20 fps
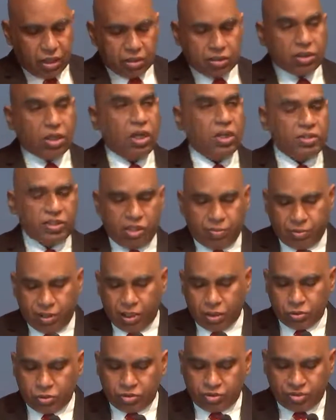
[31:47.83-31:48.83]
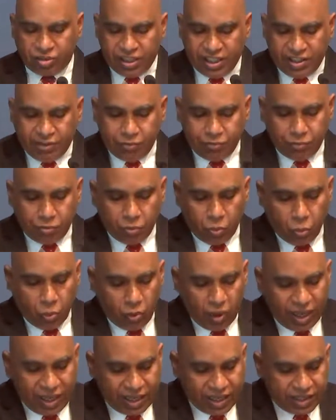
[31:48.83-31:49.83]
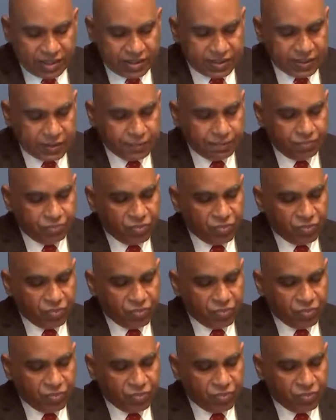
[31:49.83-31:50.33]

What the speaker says: talks about three ways